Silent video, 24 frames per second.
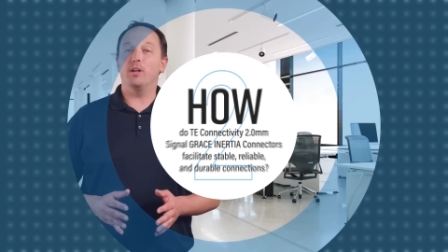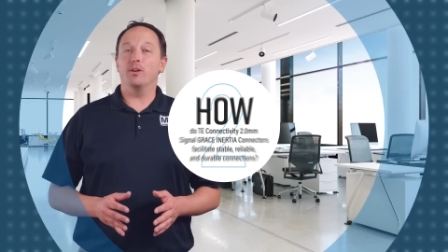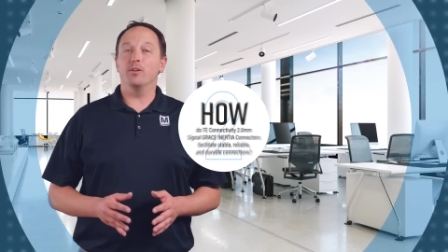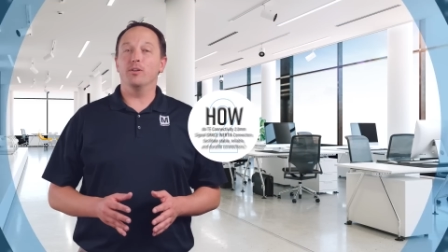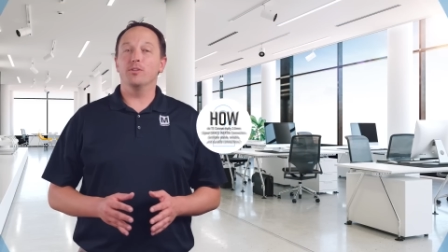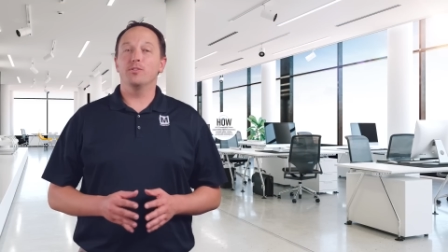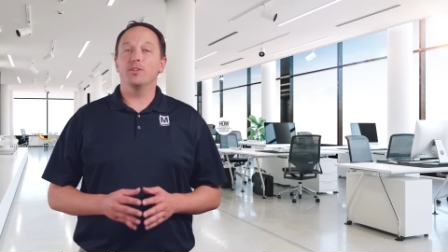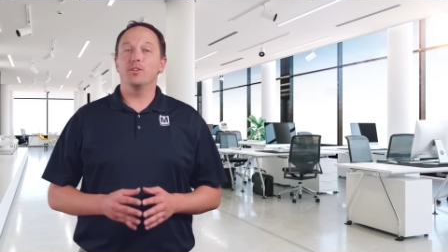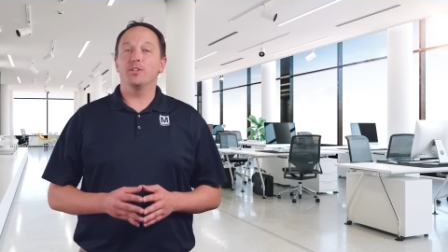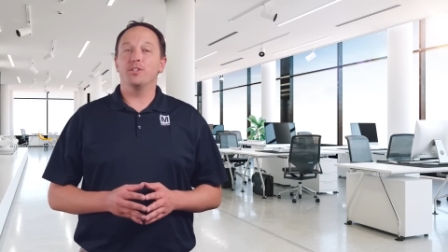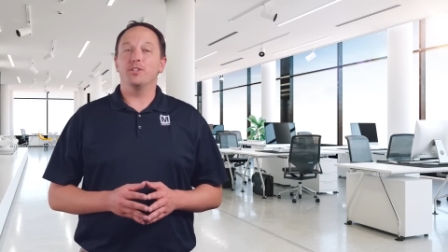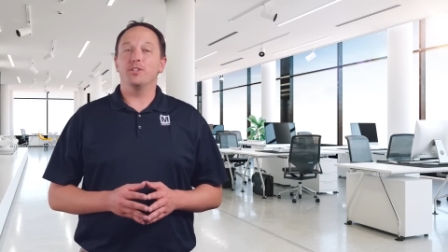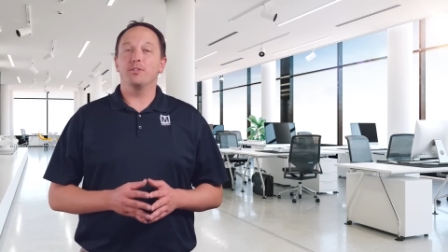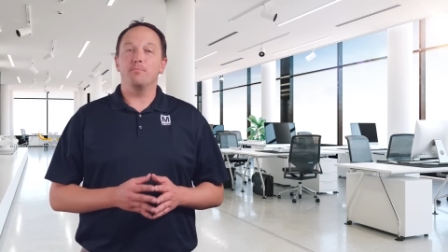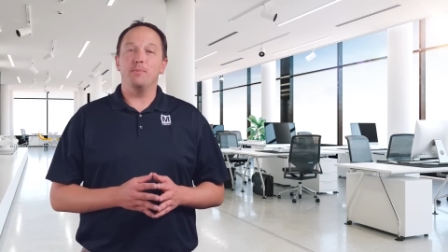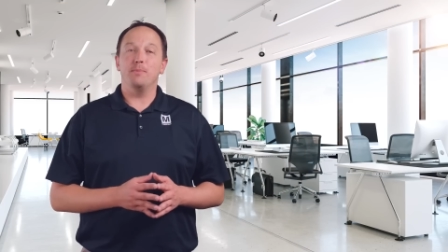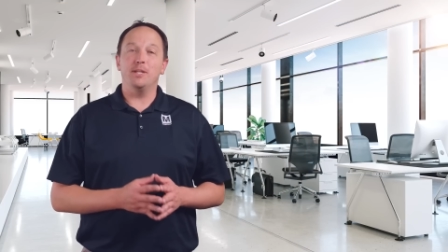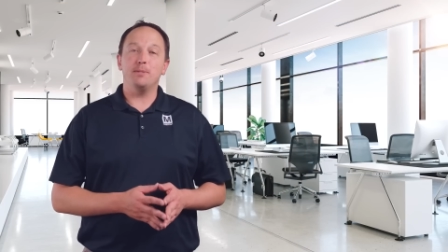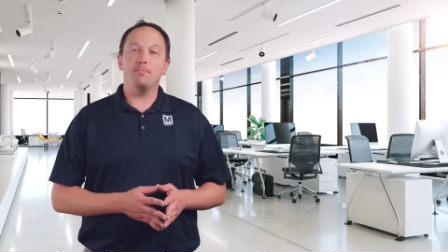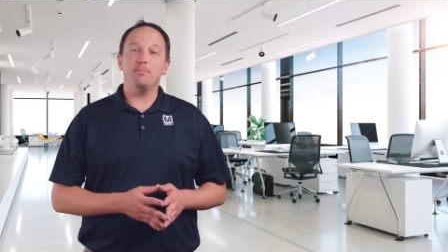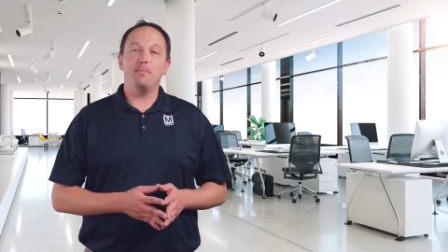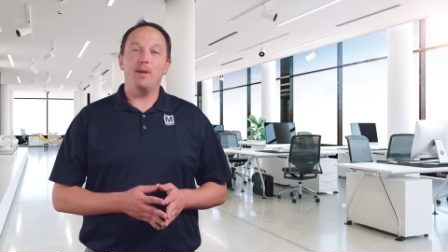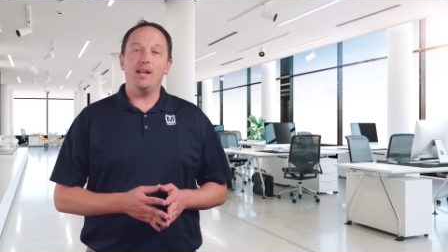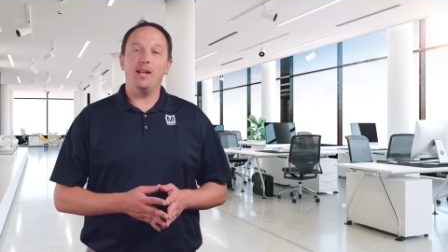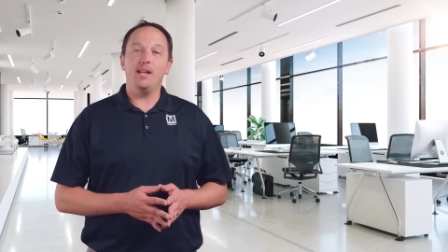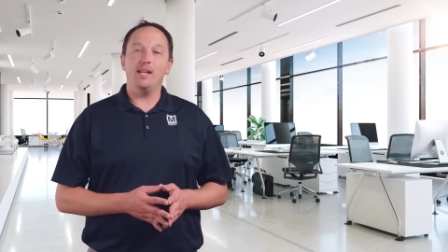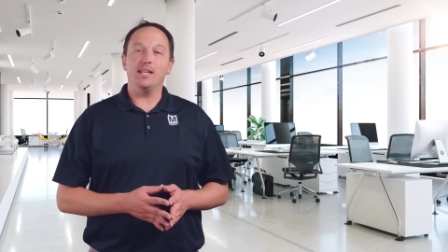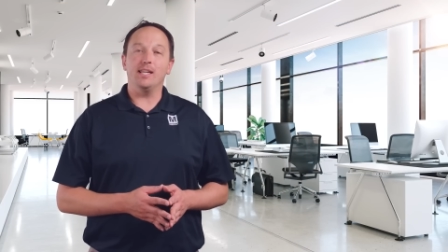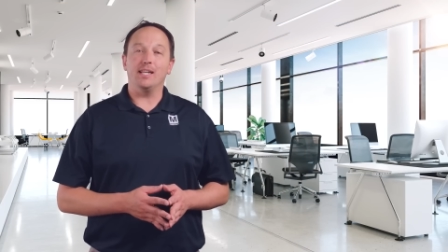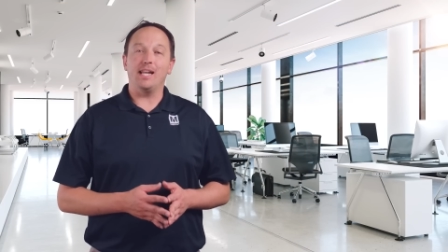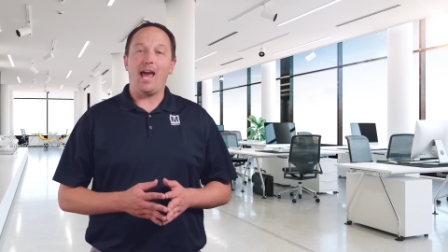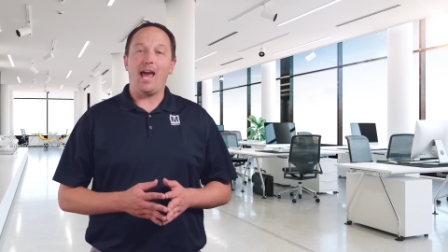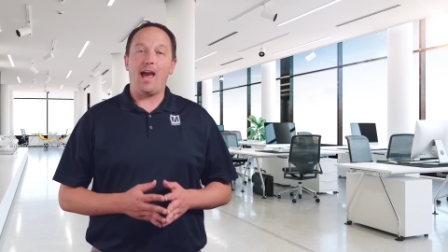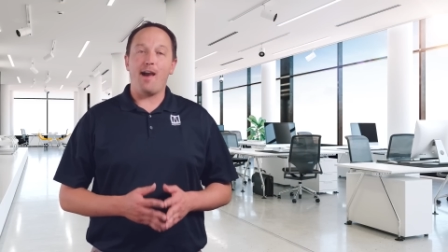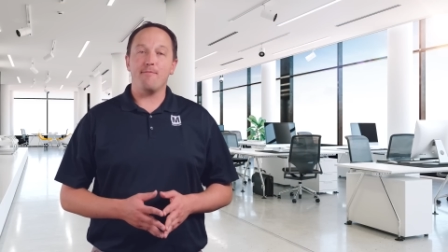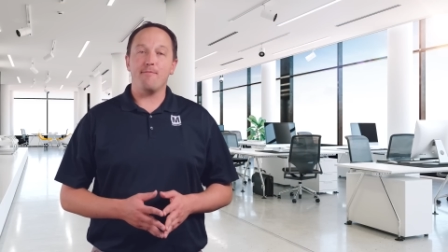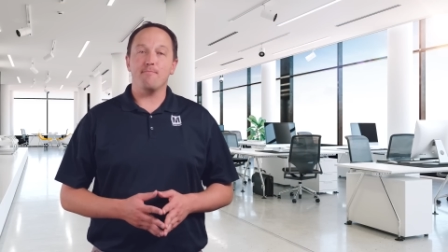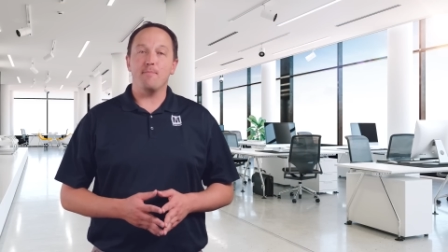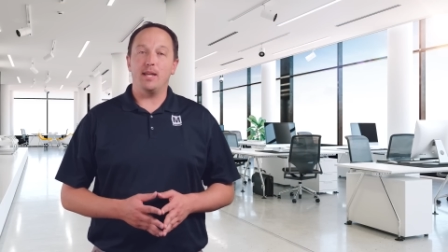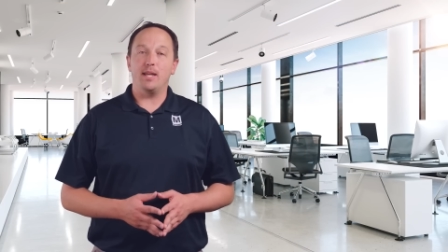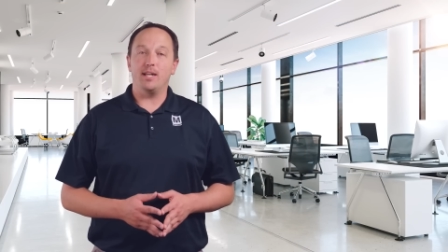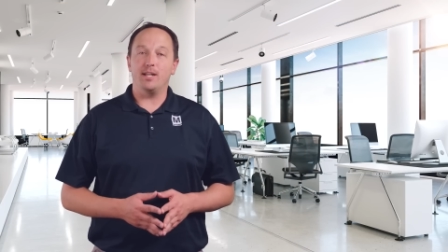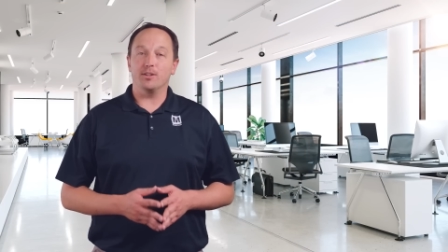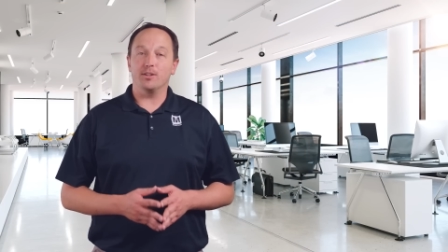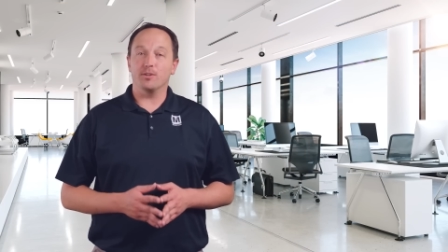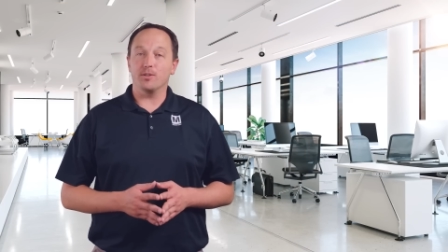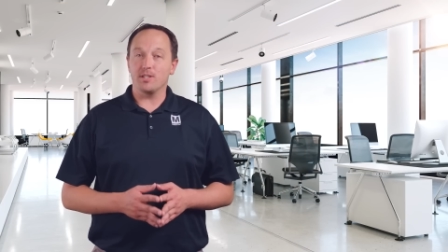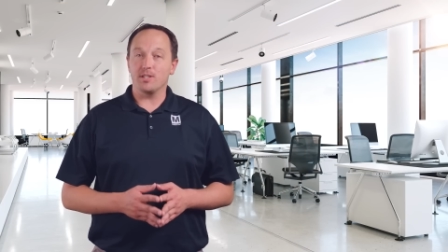errors such as mismating and
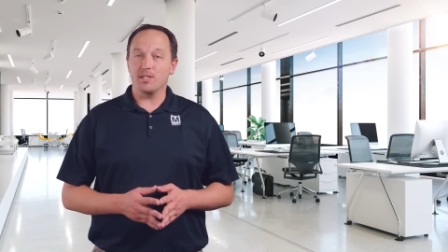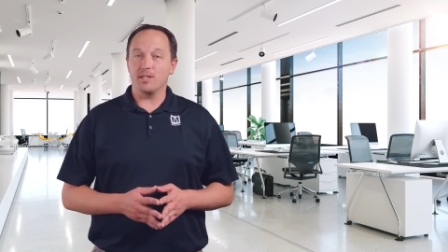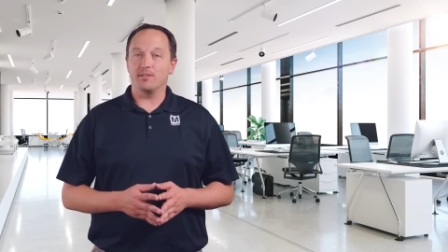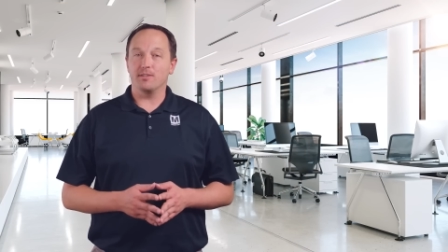half-mating during